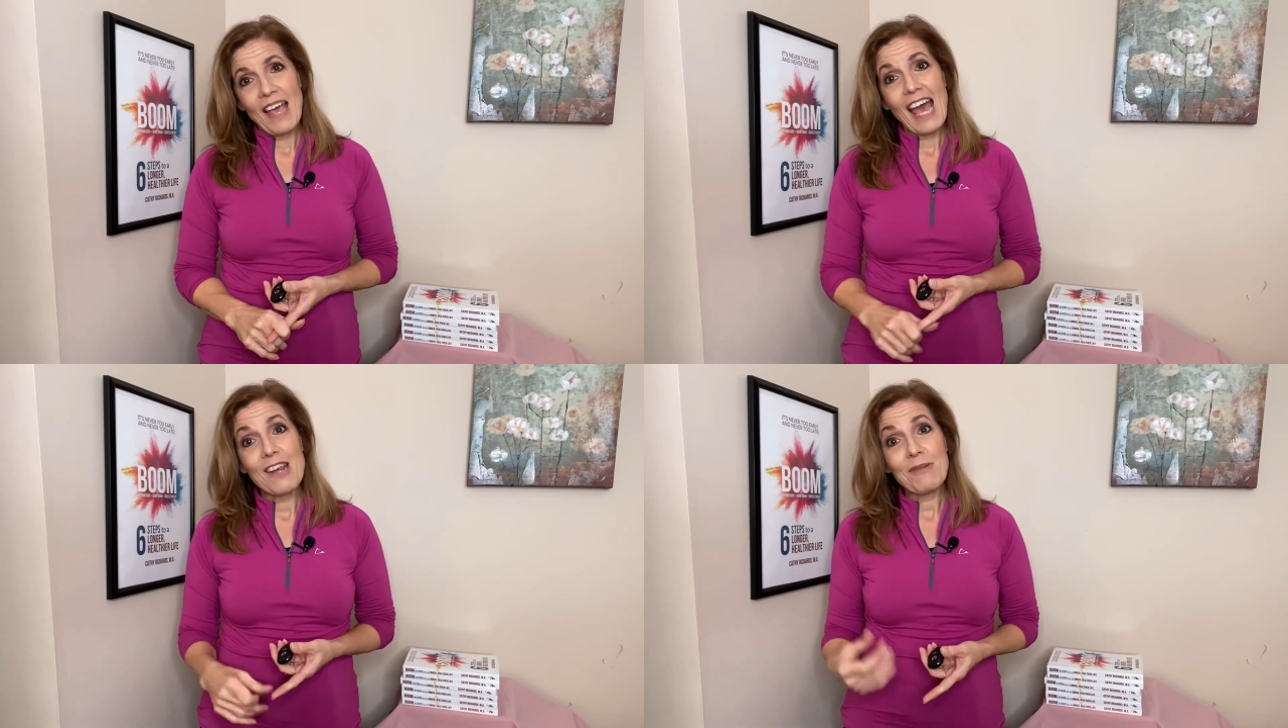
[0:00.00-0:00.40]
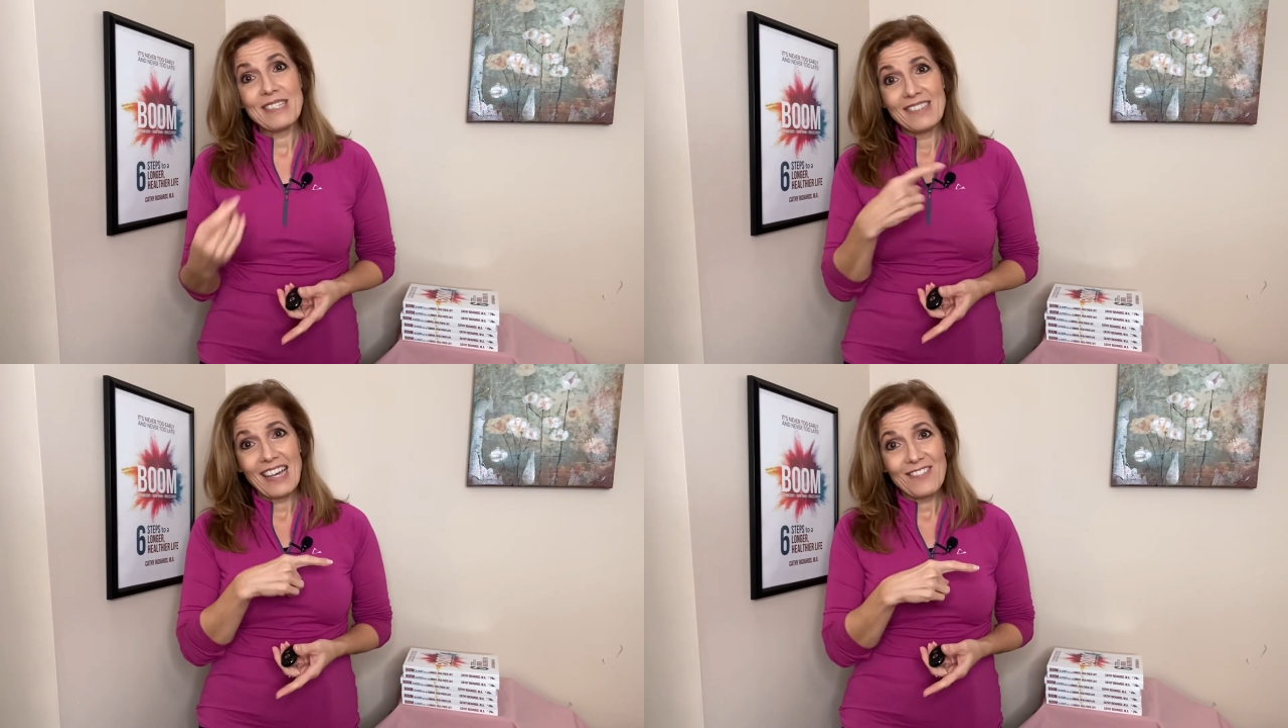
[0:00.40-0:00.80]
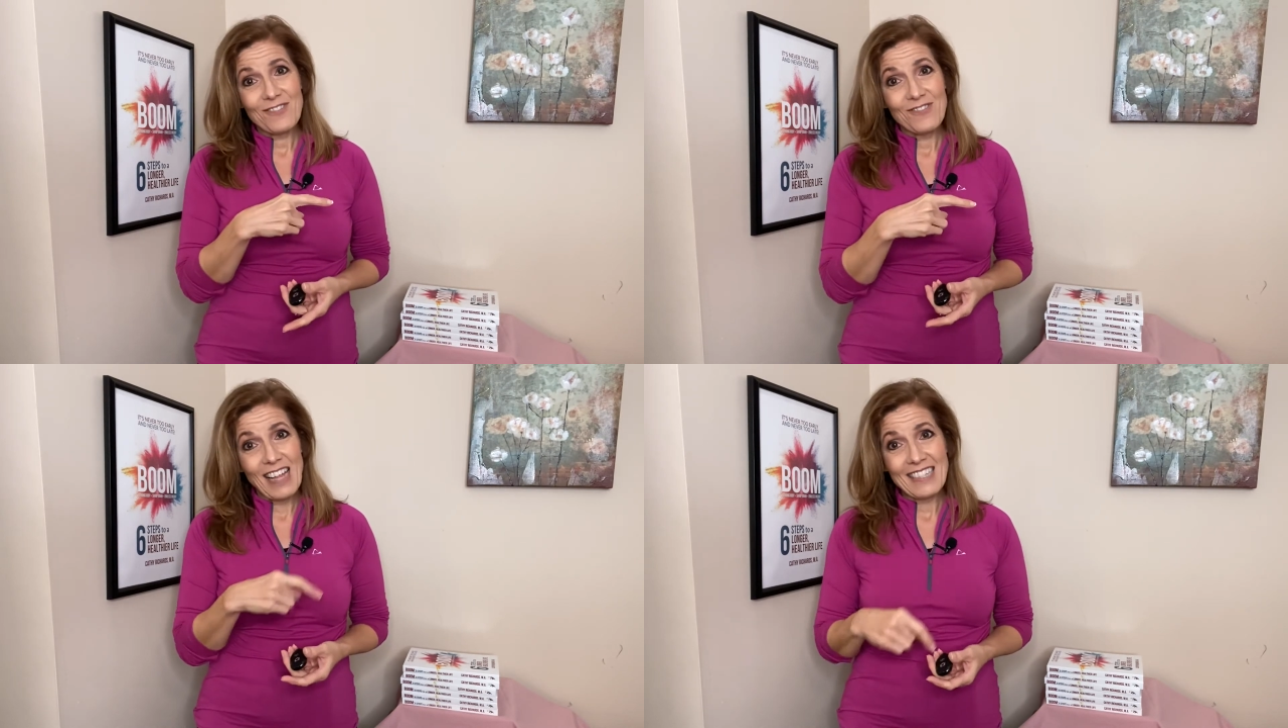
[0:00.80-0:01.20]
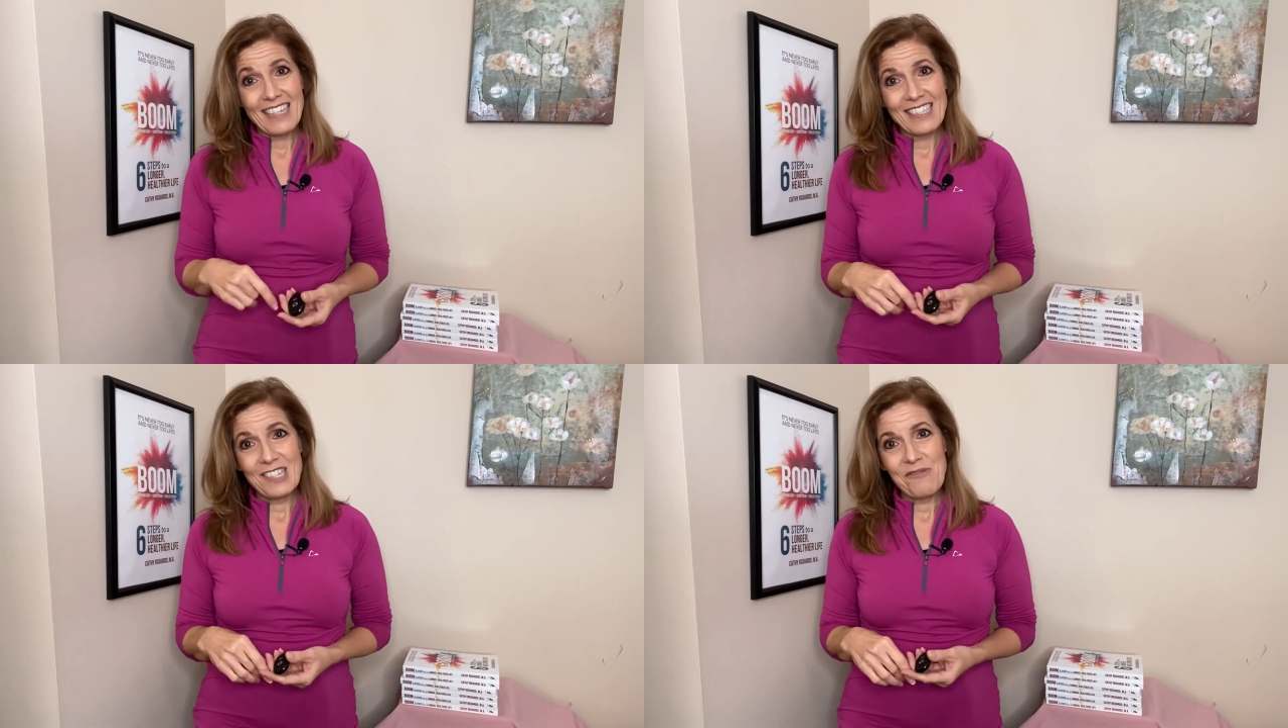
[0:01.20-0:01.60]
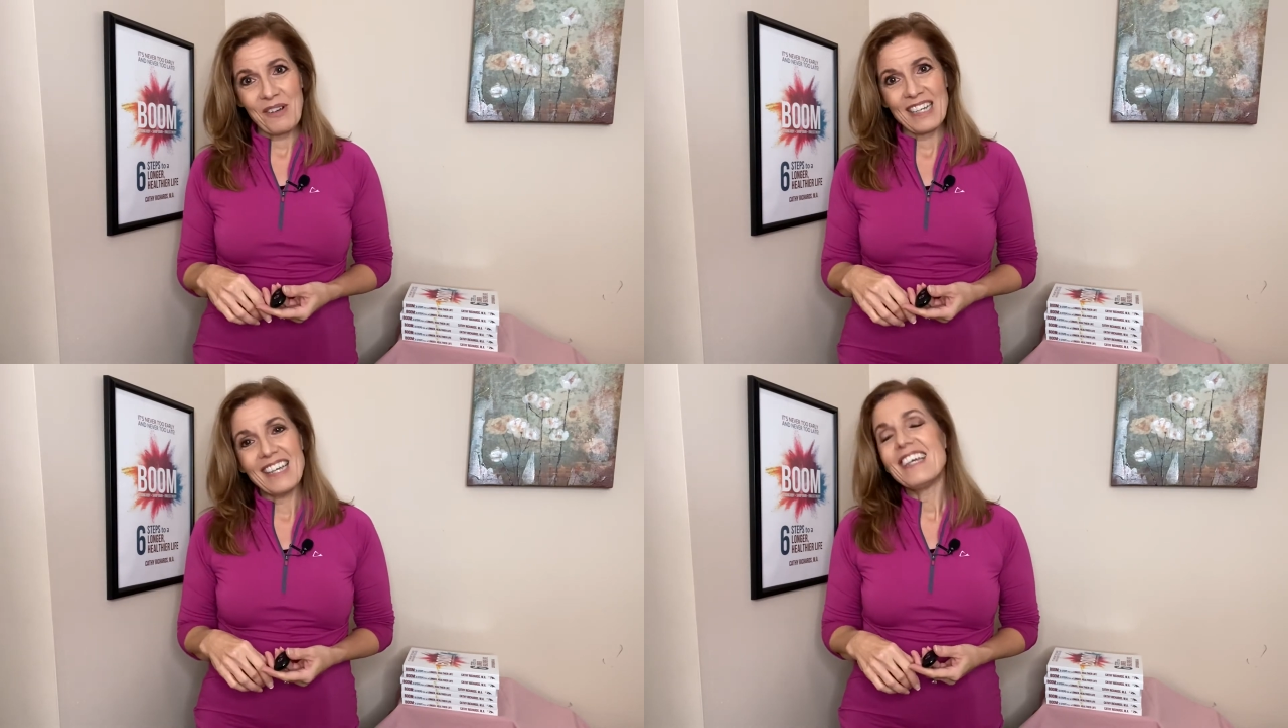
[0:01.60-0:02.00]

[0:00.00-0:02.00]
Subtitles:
And we did that last night, didn't we?